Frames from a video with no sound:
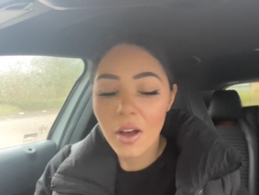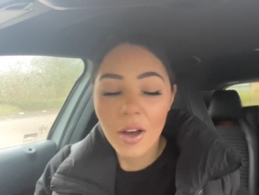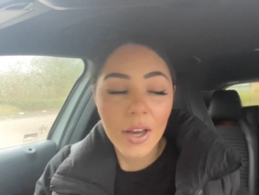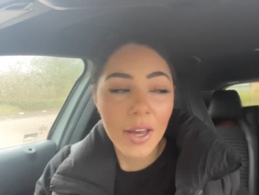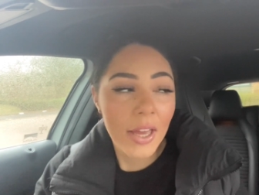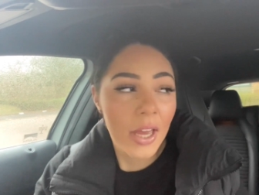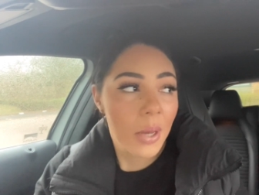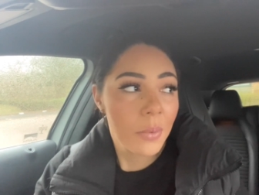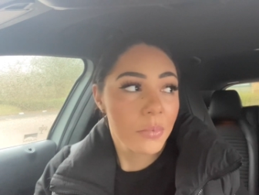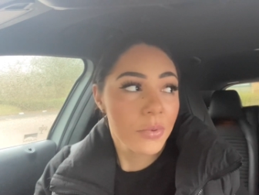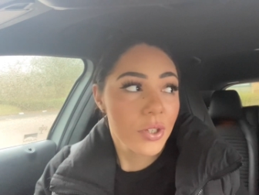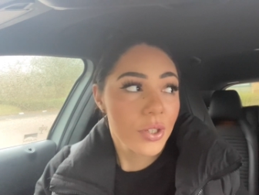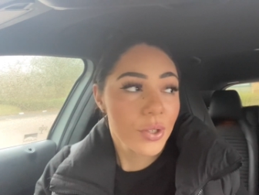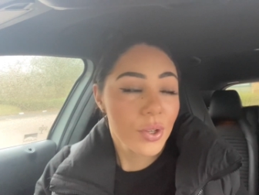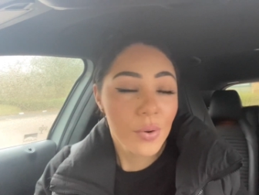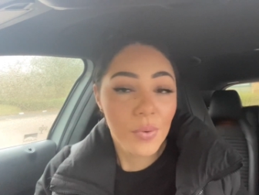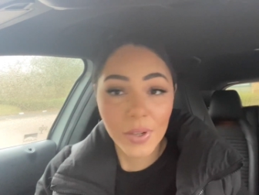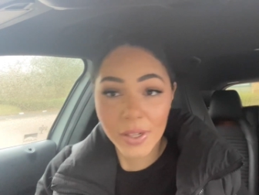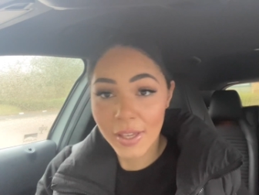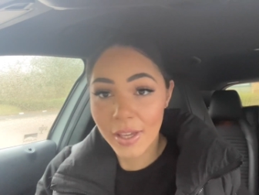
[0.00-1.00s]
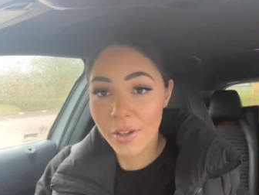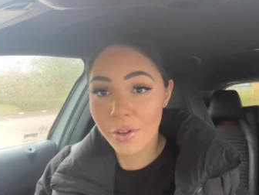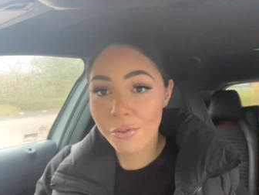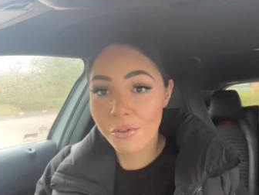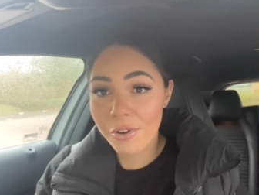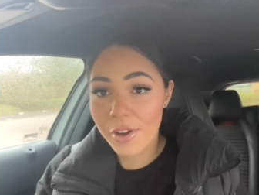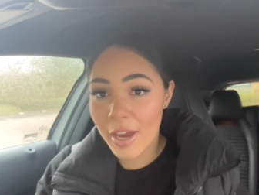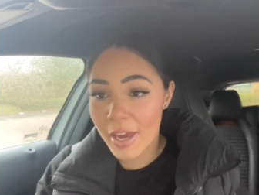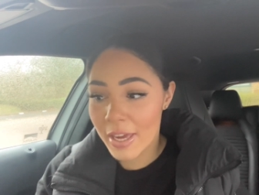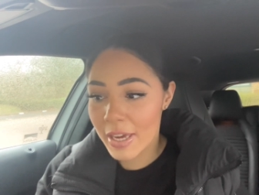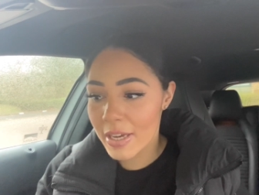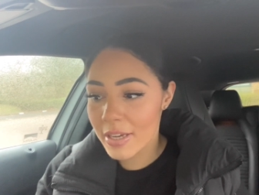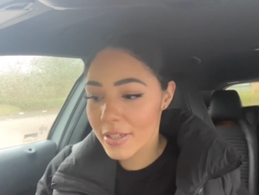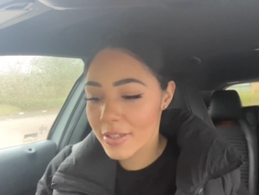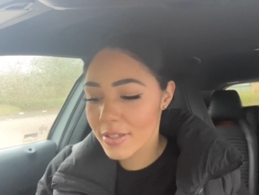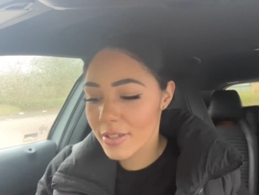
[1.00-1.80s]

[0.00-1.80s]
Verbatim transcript: I am just currently at Create.